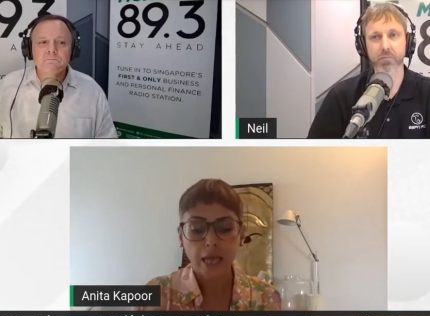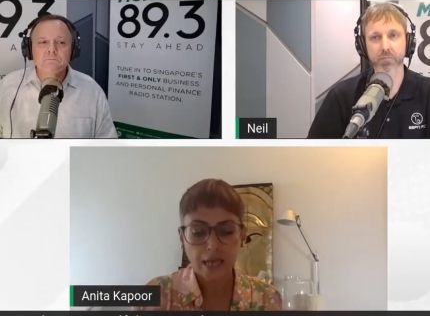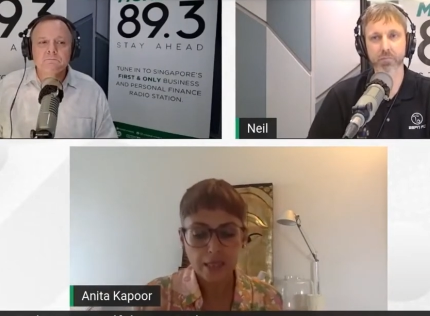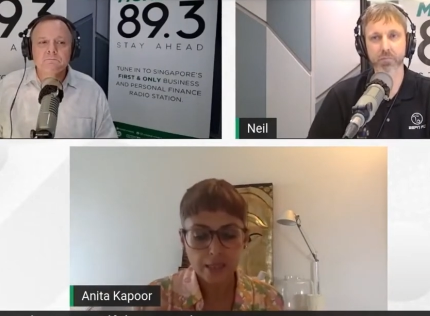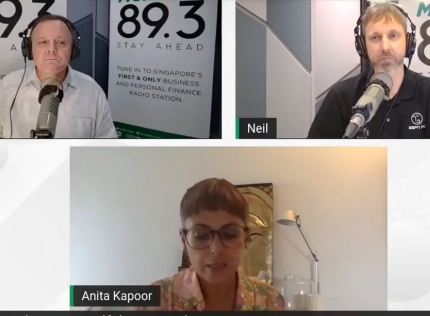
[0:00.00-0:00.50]
Speaker 1: I
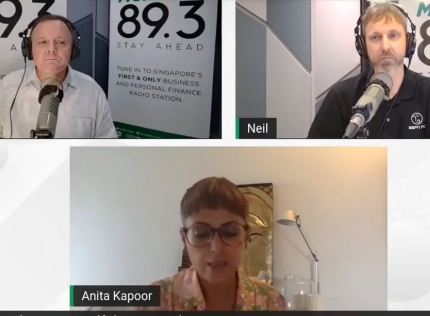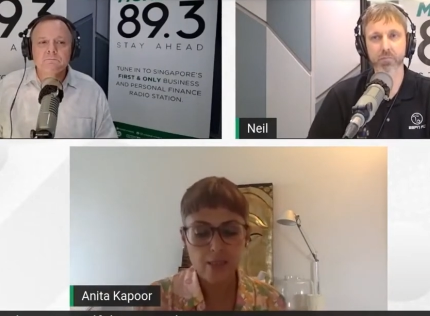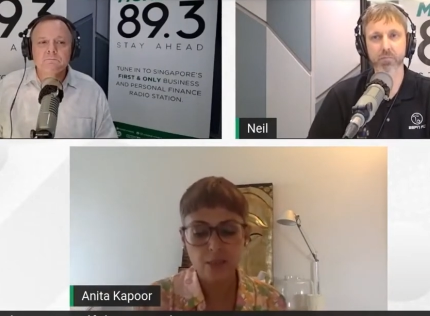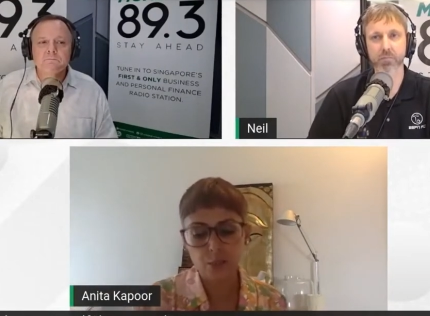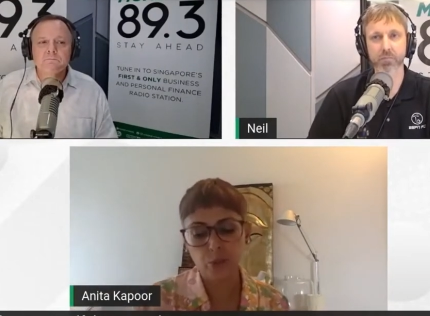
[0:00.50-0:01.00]
think this
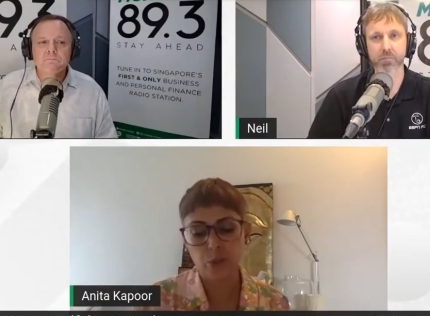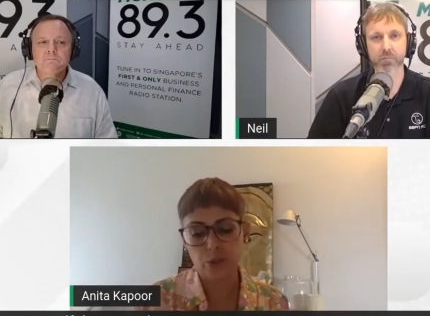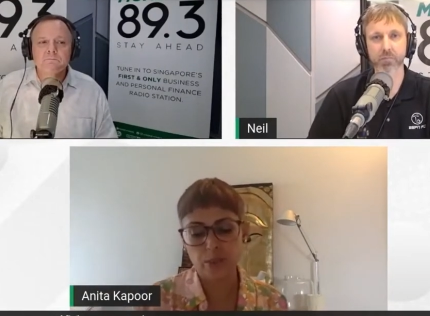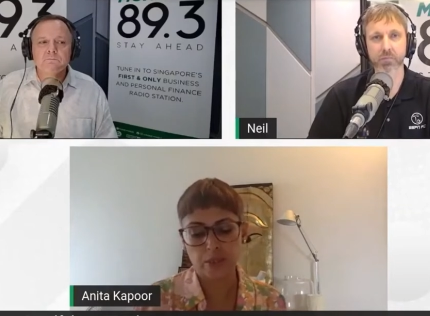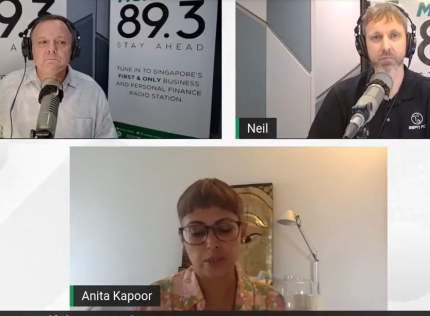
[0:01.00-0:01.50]
is a
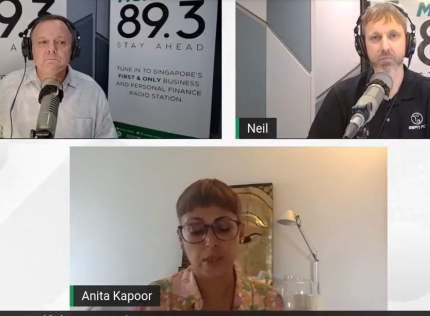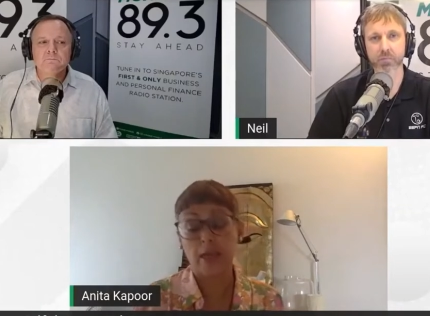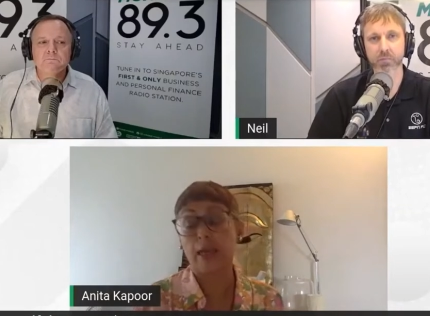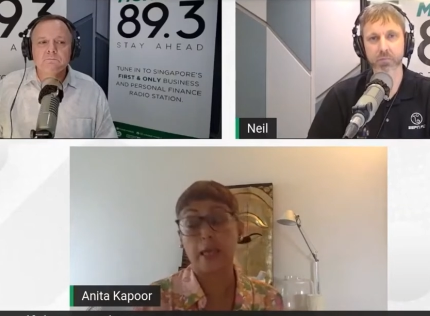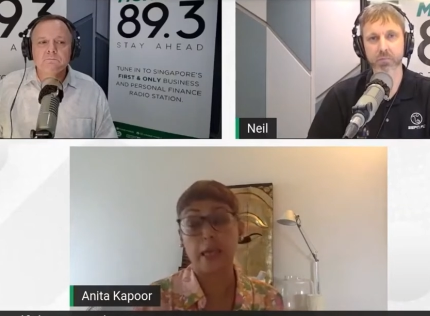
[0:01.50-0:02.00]
prudency that
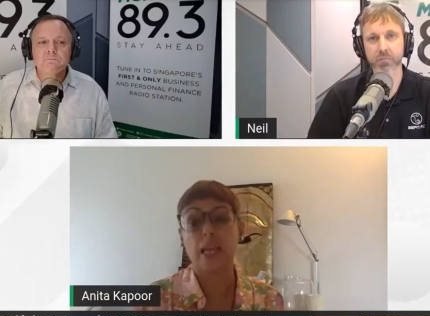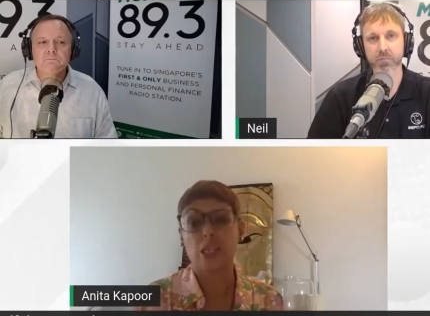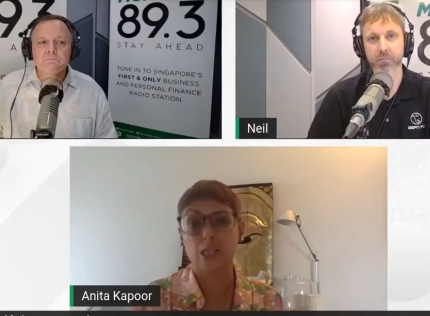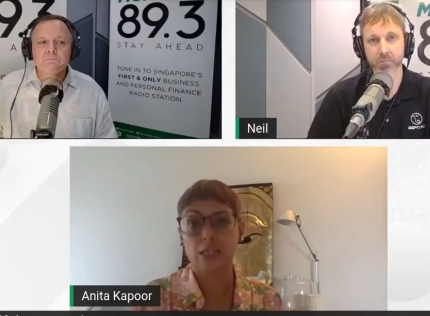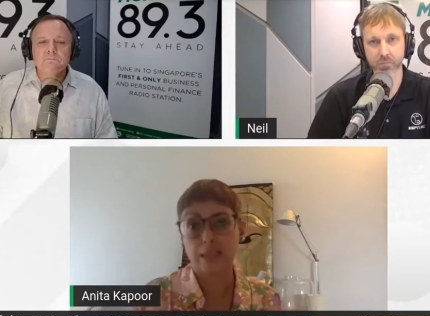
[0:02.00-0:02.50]
I can
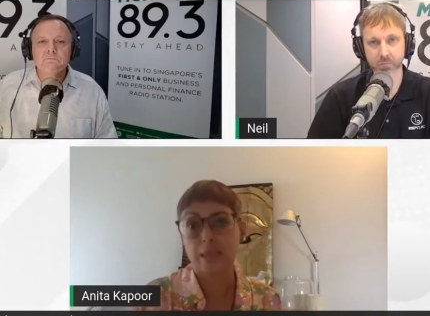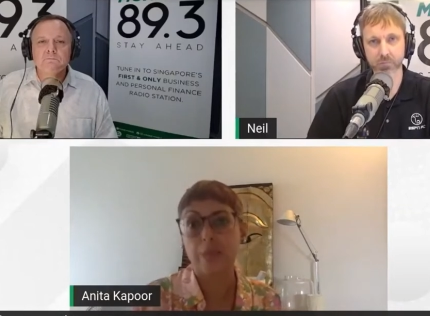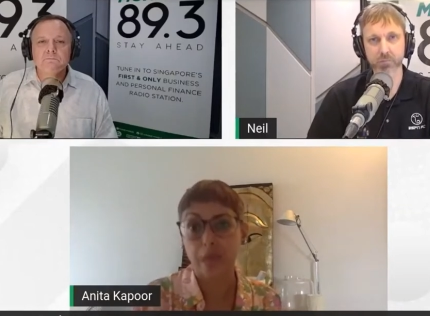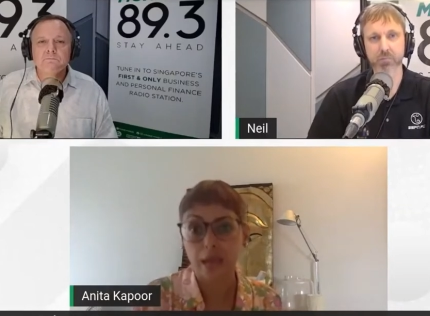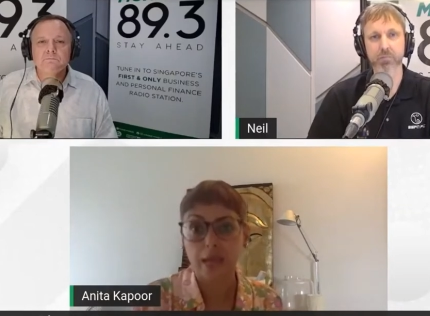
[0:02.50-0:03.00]
actually stand
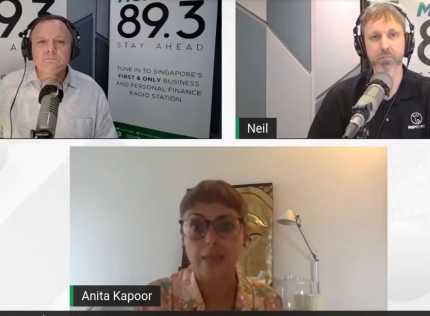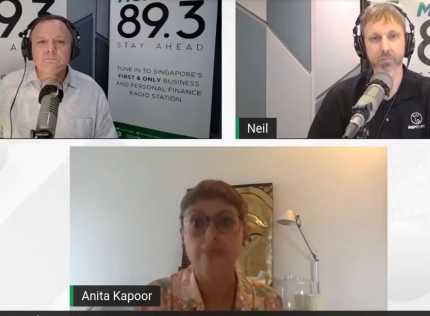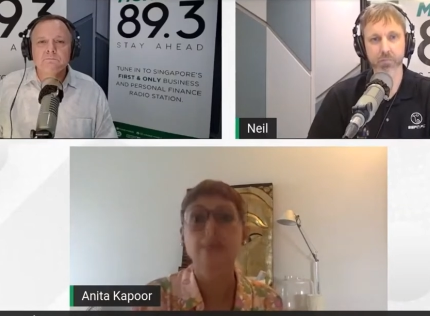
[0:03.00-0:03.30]
behind